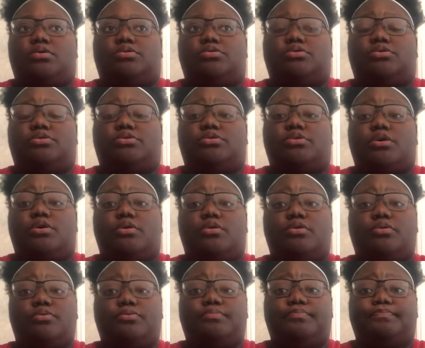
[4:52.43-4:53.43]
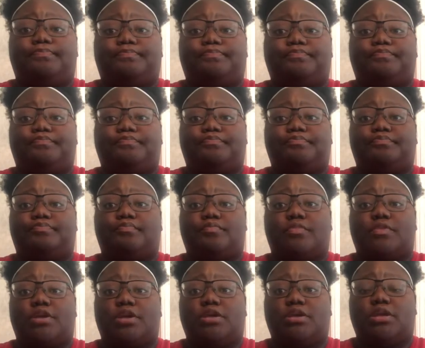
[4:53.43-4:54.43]
So,
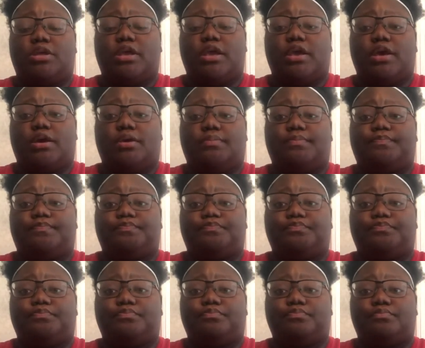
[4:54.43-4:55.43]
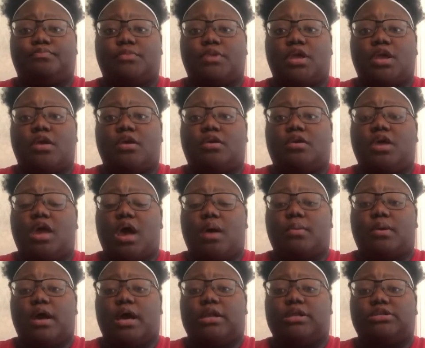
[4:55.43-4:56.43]
yeah. Yeah, I'm
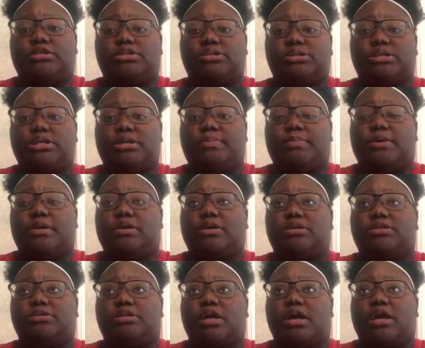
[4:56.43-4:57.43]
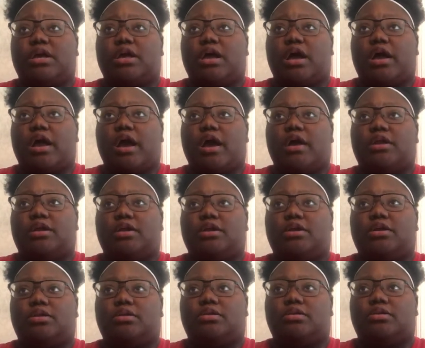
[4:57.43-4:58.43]
kind of sleepy because, like, I got
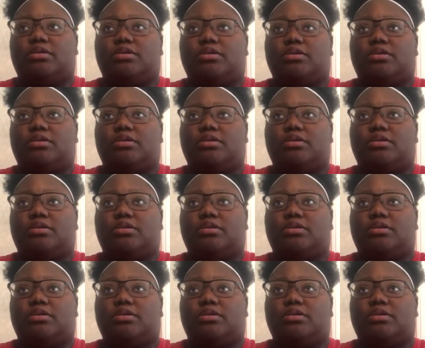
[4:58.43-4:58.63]
in,